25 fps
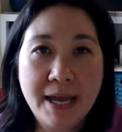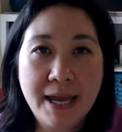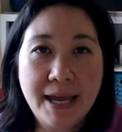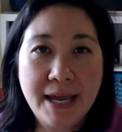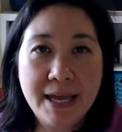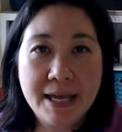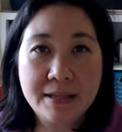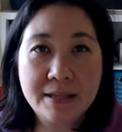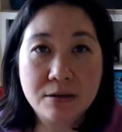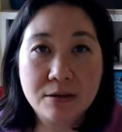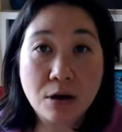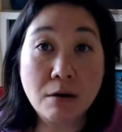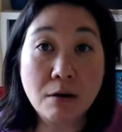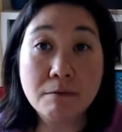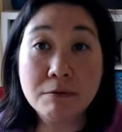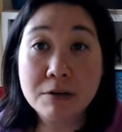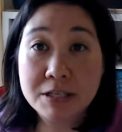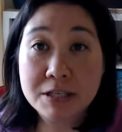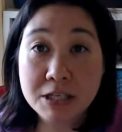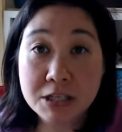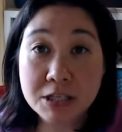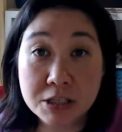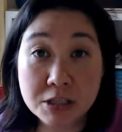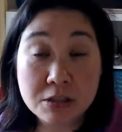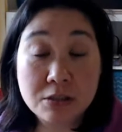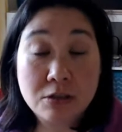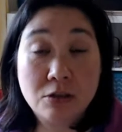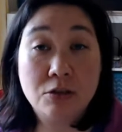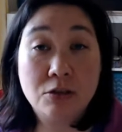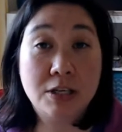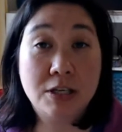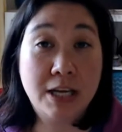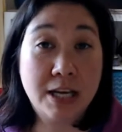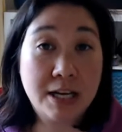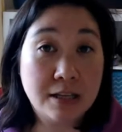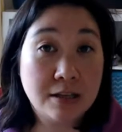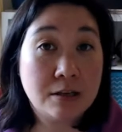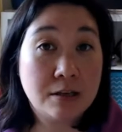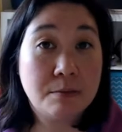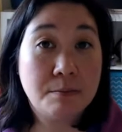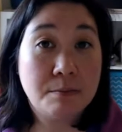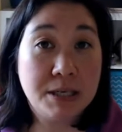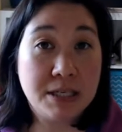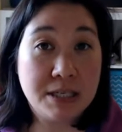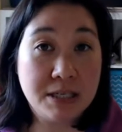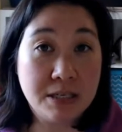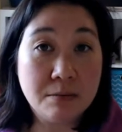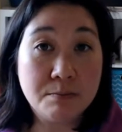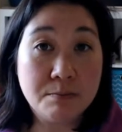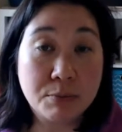and conversations start to get a little
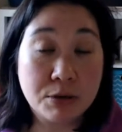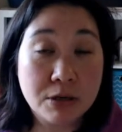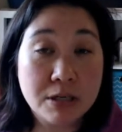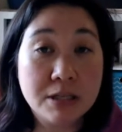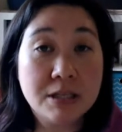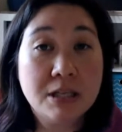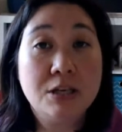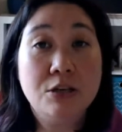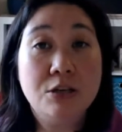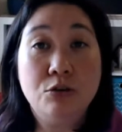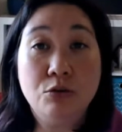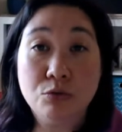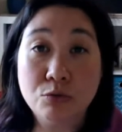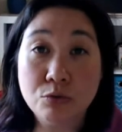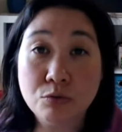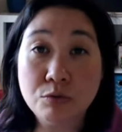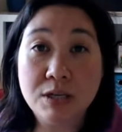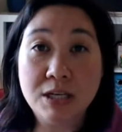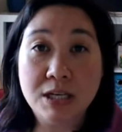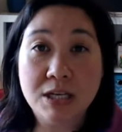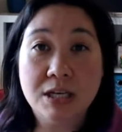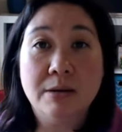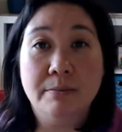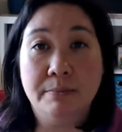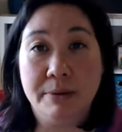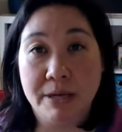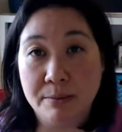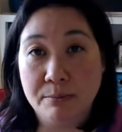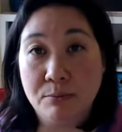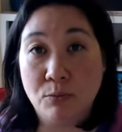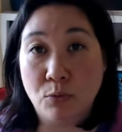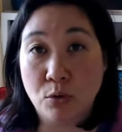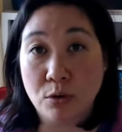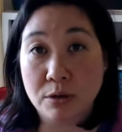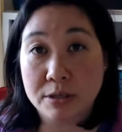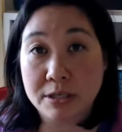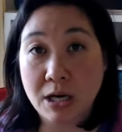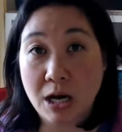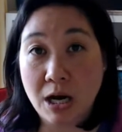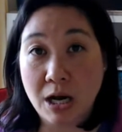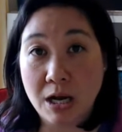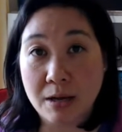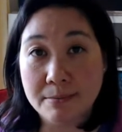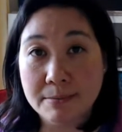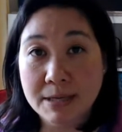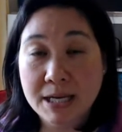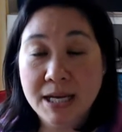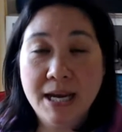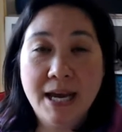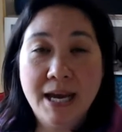bit deeper, and they do need a bit more
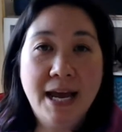time.